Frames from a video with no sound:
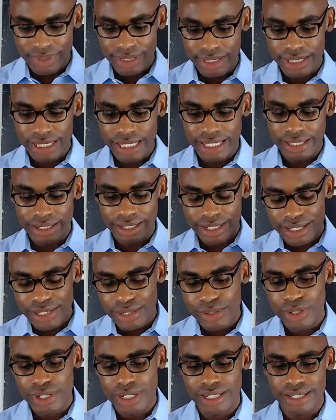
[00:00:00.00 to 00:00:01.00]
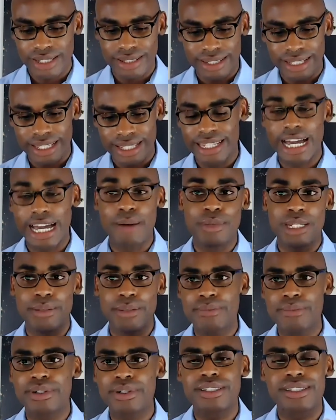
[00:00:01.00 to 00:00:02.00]
seeing the discourse and then how many
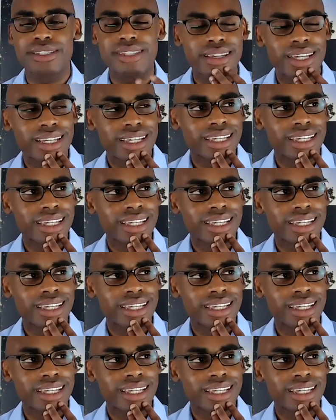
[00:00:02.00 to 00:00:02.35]
papers